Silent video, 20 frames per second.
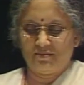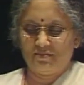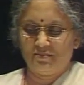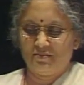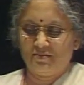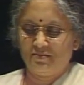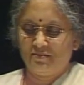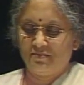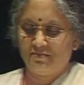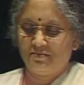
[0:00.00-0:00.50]

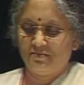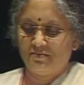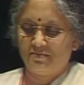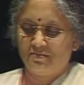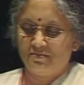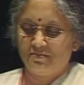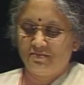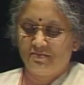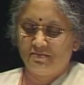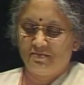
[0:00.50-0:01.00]

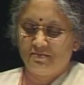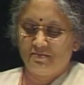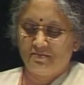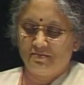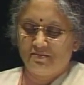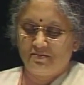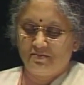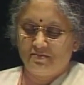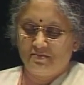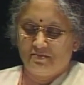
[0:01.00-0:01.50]

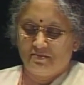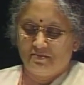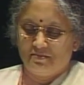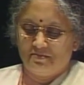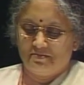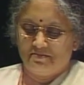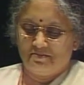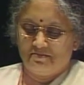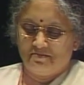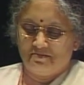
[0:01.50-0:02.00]

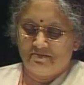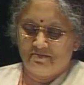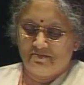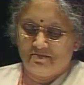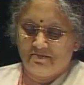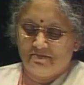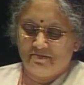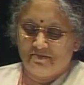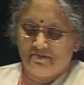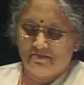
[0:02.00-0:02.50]

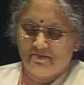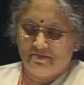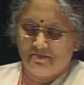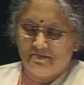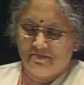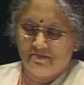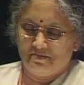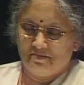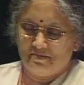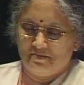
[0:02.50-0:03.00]

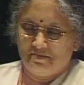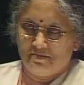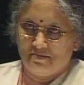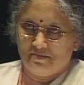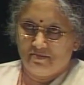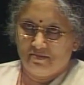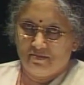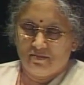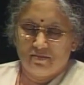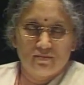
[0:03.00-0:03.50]

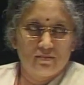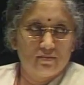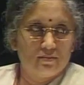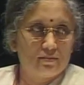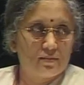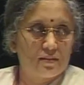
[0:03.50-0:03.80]
No one is speaking in this clip.